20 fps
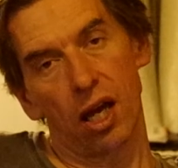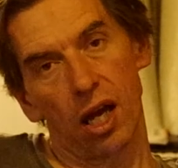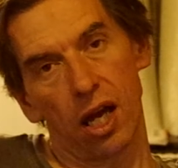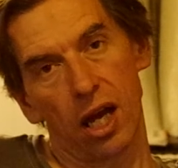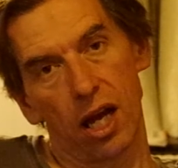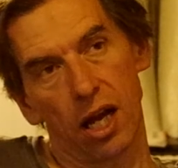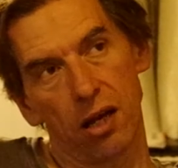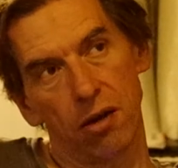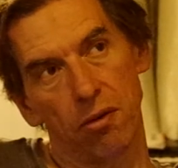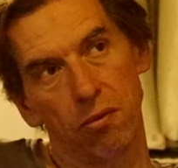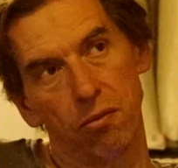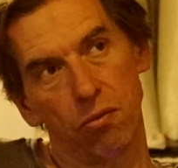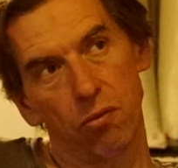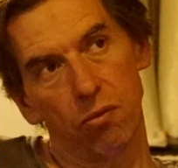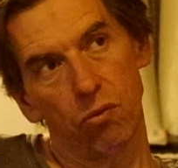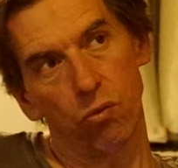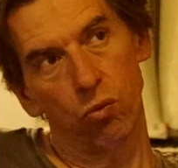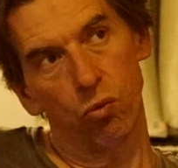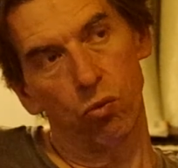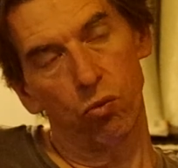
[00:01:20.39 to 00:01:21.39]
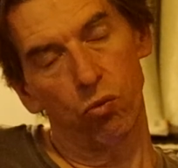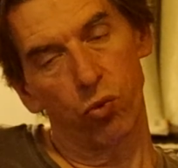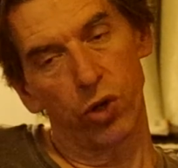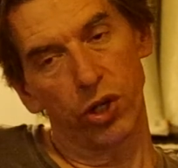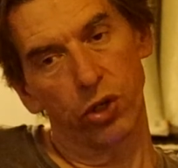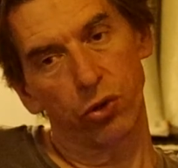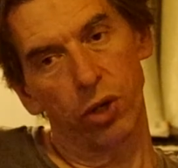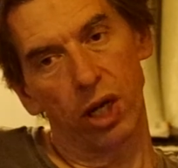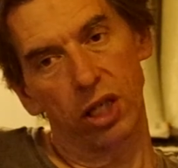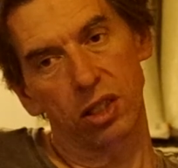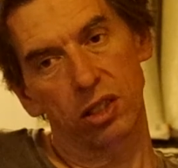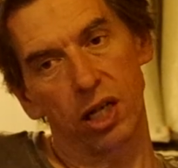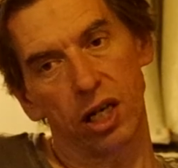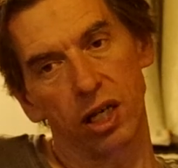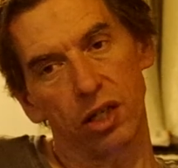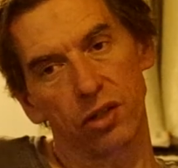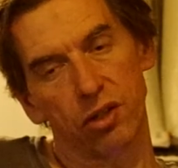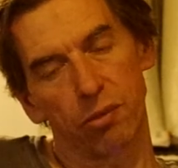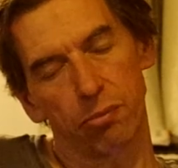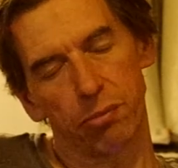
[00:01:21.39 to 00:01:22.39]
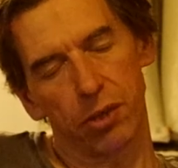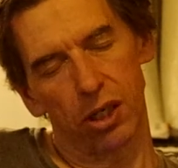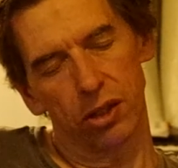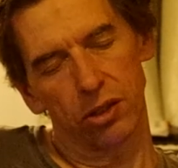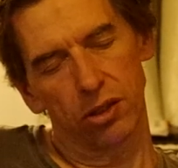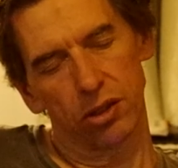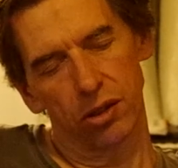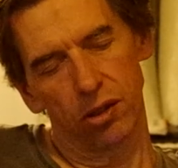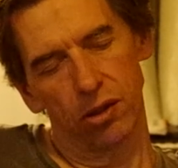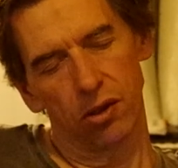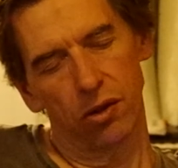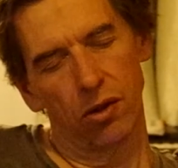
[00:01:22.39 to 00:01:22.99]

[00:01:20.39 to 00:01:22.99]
and retranslated some parts